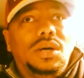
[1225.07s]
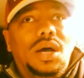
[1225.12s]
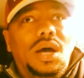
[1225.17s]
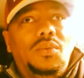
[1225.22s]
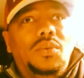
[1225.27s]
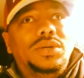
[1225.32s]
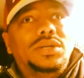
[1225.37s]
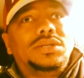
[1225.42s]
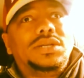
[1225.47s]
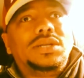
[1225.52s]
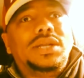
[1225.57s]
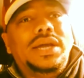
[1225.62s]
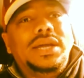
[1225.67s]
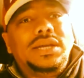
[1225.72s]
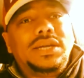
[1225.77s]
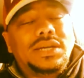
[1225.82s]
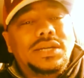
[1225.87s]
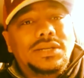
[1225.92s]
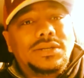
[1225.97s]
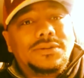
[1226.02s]
I wanted to
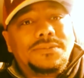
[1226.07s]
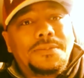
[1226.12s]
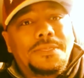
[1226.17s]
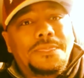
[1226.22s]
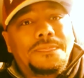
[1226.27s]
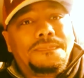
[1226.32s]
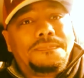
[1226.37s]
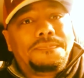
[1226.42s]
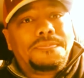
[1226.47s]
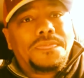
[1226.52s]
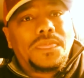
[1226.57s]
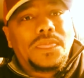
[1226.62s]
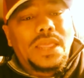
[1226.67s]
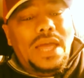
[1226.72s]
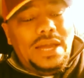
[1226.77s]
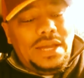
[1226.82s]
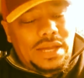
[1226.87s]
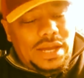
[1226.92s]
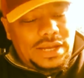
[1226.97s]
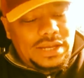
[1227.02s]
like it.
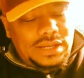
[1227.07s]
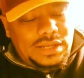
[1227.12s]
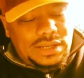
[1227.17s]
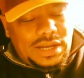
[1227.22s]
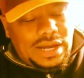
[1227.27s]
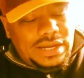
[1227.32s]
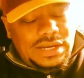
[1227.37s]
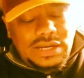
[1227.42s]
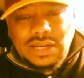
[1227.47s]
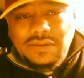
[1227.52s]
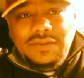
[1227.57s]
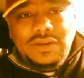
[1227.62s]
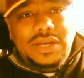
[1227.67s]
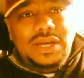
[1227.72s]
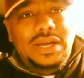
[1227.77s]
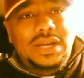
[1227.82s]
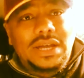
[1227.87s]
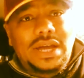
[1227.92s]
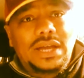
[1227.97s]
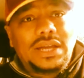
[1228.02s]
I didn't even
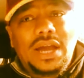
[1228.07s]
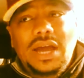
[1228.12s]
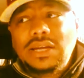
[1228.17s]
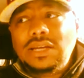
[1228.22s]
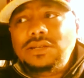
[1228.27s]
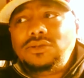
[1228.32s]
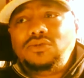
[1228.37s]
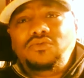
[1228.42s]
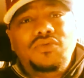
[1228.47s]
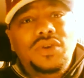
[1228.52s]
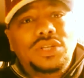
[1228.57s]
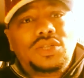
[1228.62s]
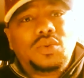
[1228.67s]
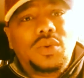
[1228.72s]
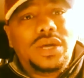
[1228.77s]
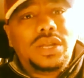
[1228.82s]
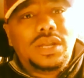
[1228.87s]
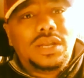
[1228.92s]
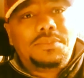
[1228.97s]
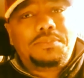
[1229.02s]
hear it. I
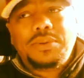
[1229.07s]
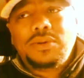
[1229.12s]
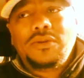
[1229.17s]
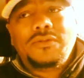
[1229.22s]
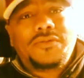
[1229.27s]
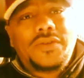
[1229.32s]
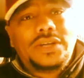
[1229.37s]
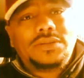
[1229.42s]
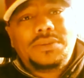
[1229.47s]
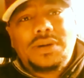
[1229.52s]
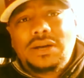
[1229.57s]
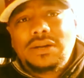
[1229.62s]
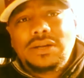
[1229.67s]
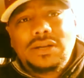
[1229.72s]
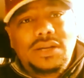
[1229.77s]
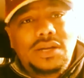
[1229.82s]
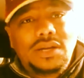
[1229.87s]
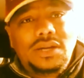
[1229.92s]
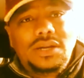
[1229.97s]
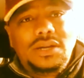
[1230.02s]
retweeted it, put it on Facebook, I
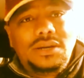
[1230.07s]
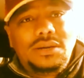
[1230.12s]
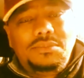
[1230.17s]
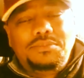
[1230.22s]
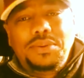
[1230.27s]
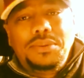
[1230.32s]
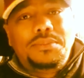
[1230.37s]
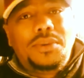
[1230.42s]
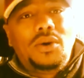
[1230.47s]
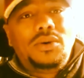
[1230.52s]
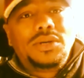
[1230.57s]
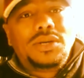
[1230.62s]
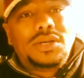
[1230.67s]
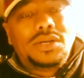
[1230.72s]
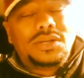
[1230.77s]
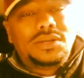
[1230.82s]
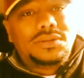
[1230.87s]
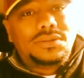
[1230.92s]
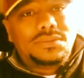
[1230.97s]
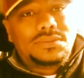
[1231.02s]
promoted
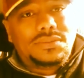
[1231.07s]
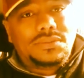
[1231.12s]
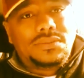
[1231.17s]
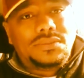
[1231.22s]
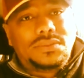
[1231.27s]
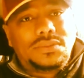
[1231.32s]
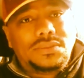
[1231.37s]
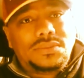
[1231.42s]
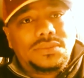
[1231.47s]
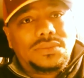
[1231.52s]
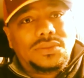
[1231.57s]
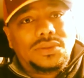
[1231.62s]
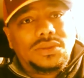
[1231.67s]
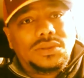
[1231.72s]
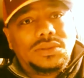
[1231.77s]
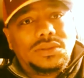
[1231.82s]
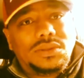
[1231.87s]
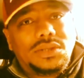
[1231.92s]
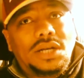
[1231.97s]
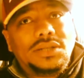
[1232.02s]
it.
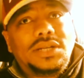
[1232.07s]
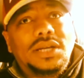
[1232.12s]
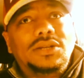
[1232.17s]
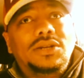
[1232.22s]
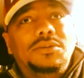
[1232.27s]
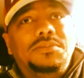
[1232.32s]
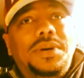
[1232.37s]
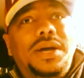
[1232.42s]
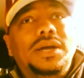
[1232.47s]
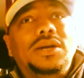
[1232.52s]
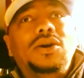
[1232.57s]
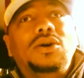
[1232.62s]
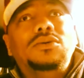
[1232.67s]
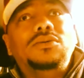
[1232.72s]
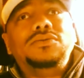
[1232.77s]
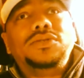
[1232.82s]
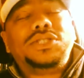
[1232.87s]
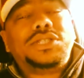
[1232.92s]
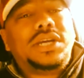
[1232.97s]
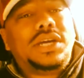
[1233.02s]
I tell everybody,
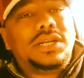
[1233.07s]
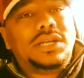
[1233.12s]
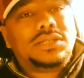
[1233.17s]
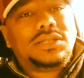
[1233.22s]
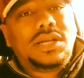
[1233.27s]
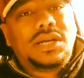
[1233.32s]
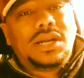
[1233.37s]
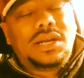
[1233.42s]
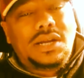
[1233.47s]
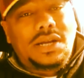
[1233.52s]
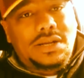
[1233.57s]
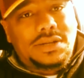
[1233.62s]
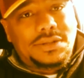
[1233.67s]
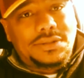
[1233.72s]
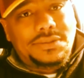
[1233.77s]
go share this, da-da-da.